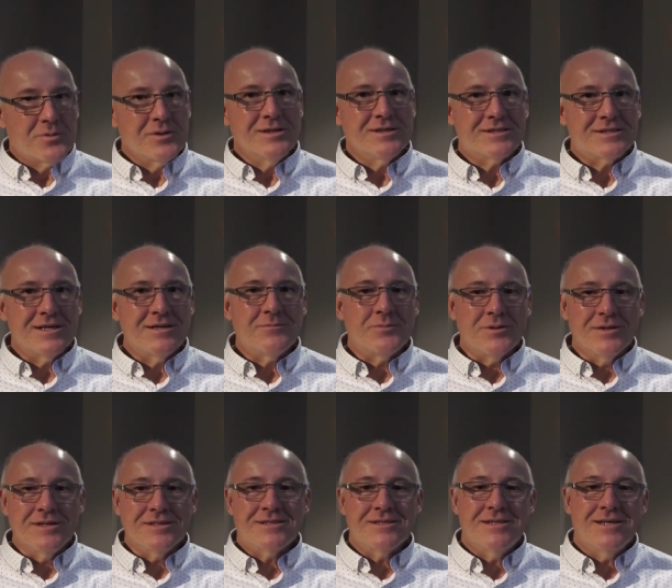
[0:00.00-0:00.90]
Pretty
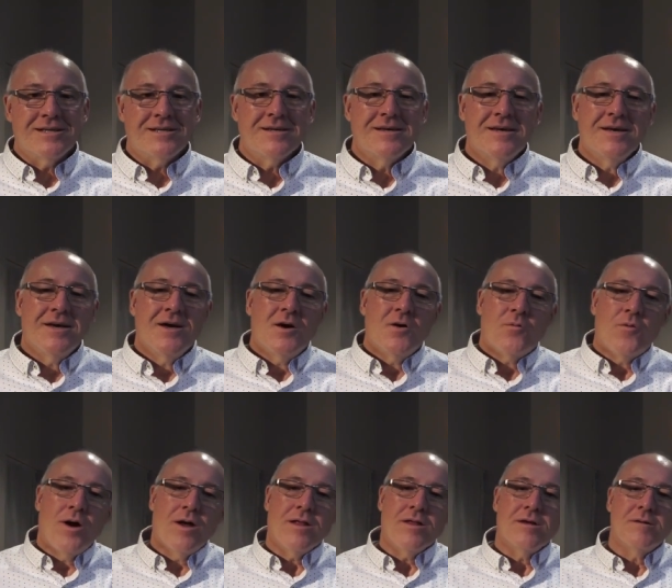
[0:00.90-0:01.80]
simple, isn't it?
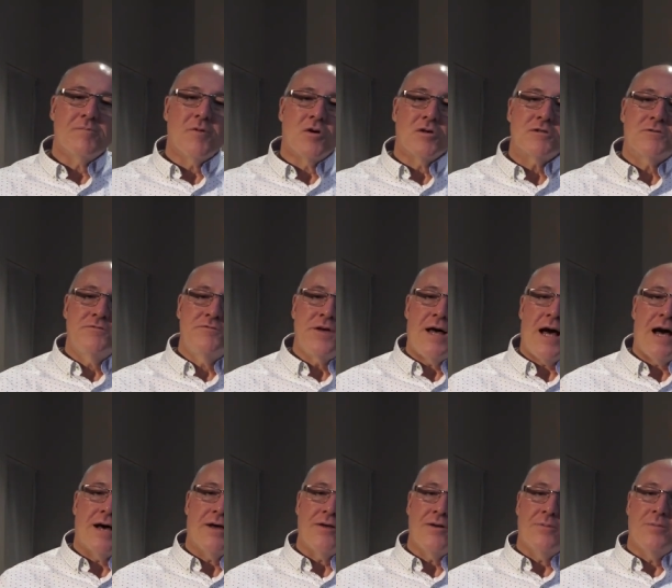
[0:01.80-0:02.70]
One of the most
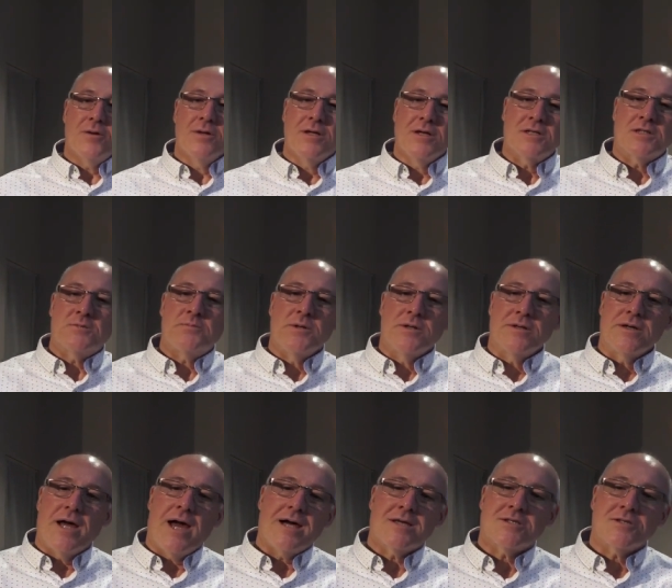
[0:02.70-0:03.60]
valuable
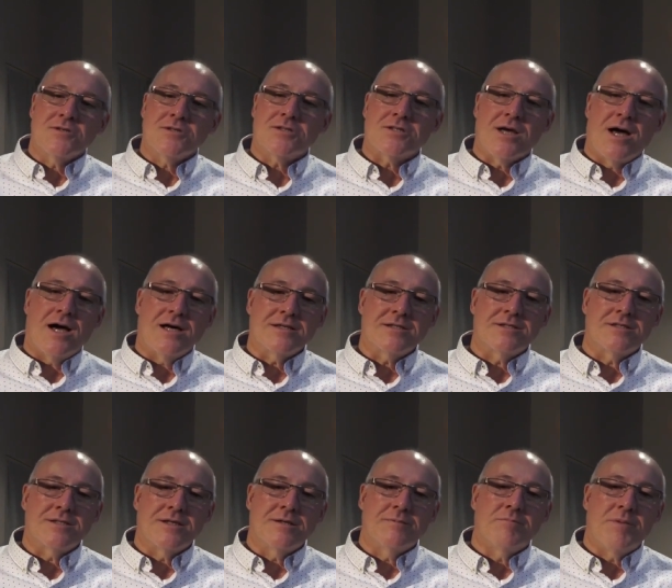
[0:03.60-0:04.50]

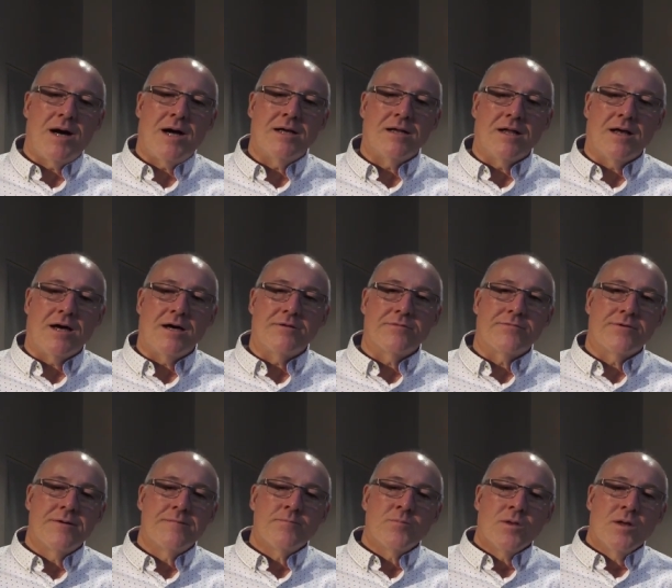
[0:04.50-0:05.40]
exercises in my life
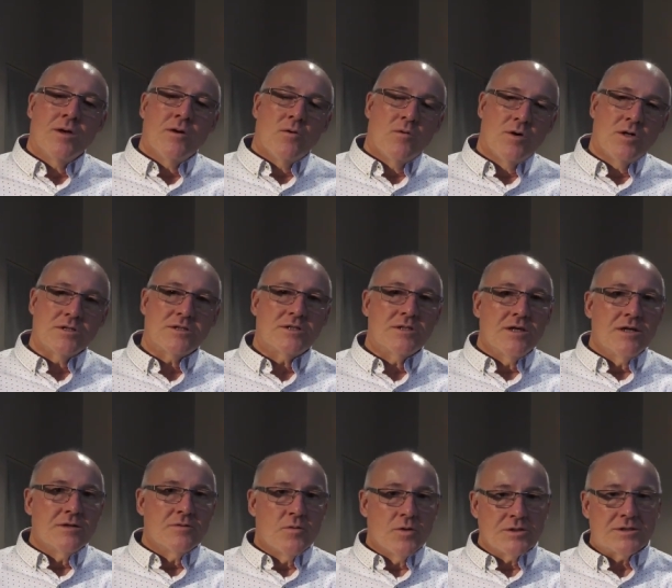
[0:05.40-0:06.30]

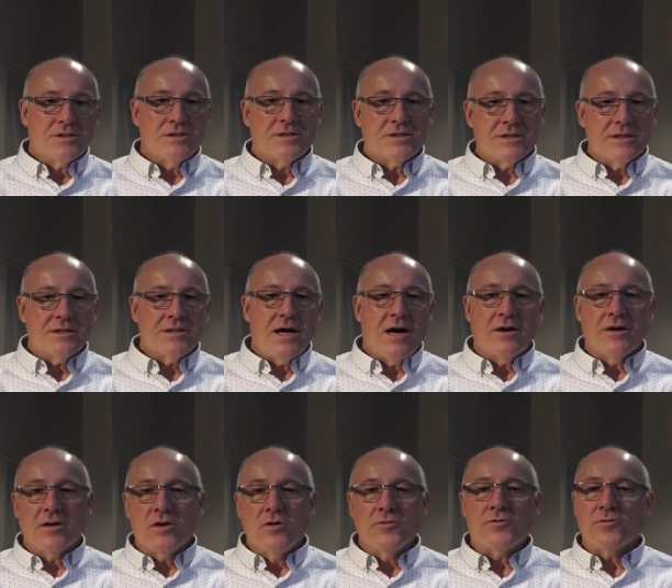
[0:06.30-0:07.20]
was, was to sit
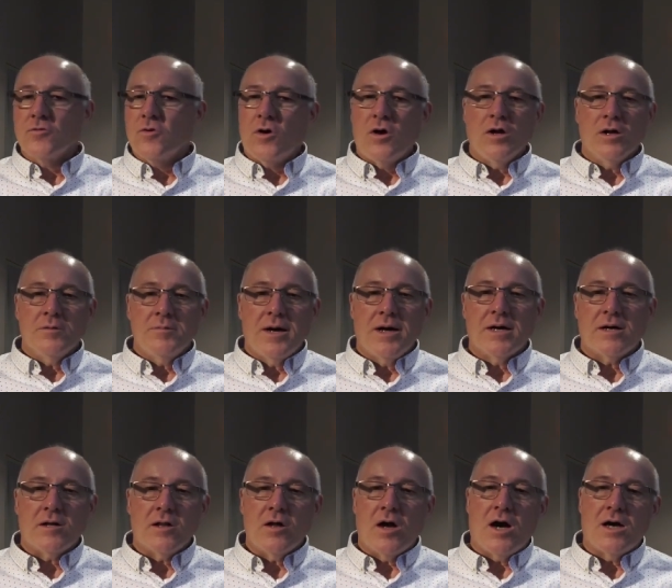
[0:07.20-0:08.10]
down and go through all of my
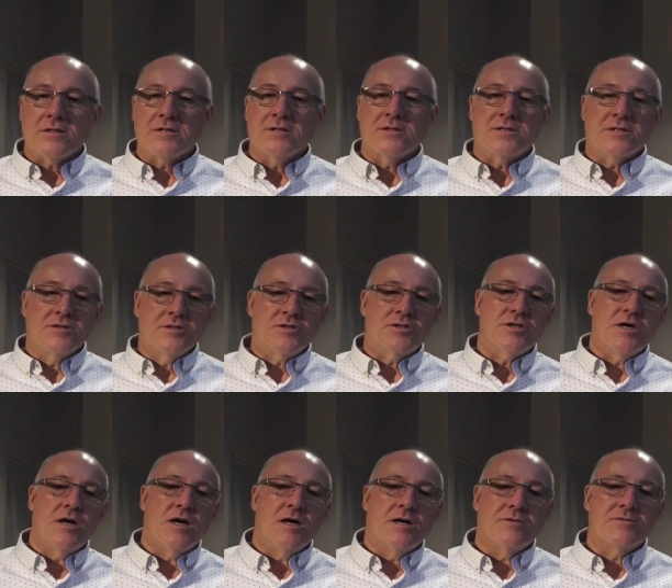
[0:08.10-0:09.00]
closets and
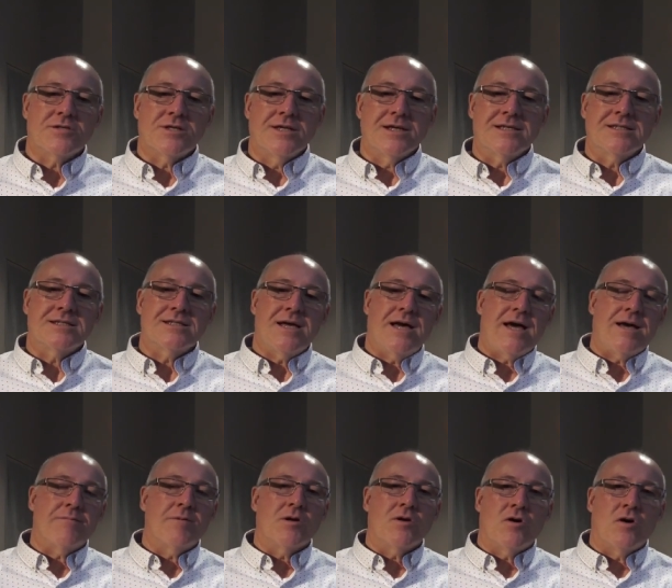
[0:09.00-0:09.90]
shelves and
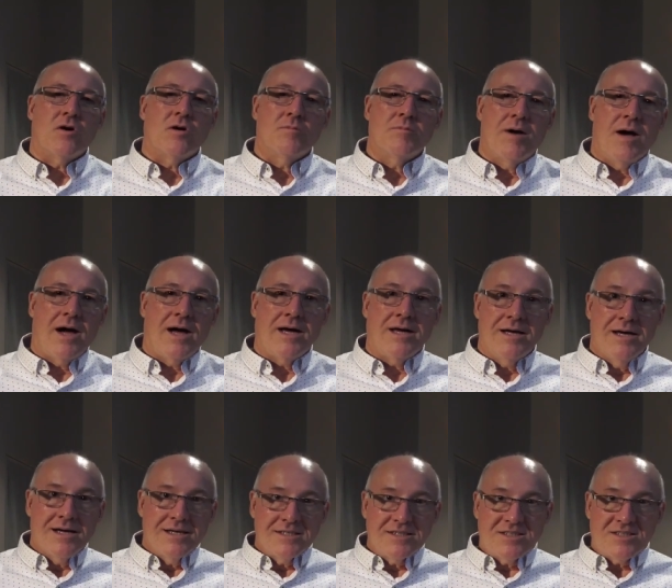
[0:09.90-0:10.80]
examine all my
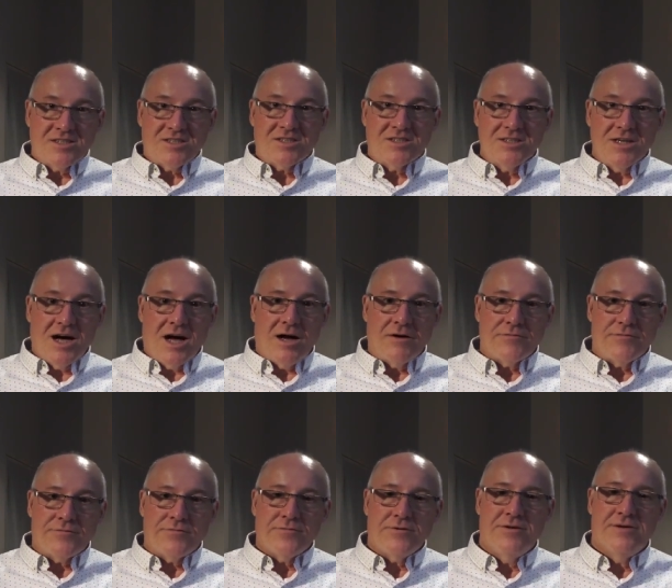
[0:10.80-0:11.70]

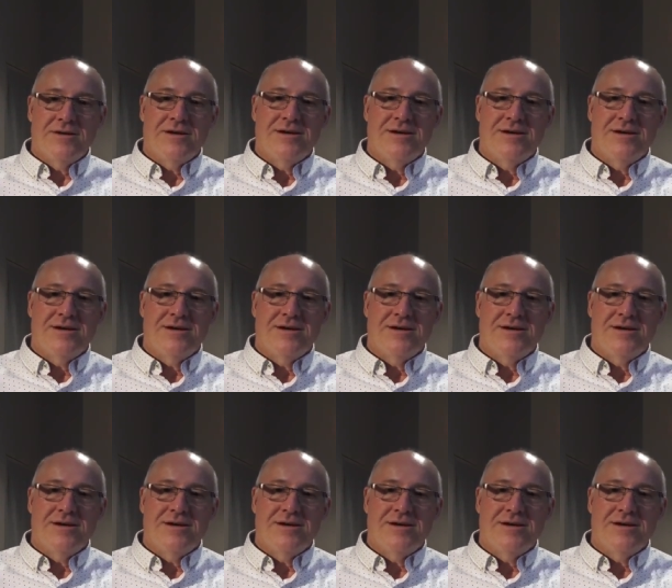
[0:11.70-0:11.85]
stuff.